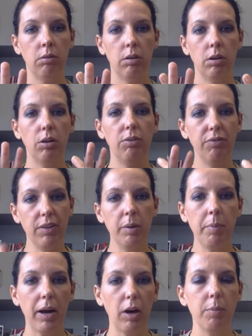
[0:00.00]
Le film
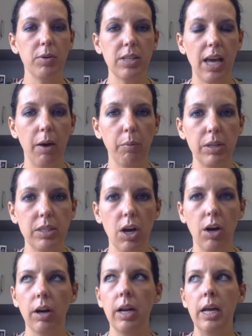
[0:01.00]
a commencé à 8
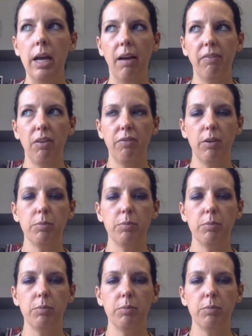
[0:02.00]
heures. If the film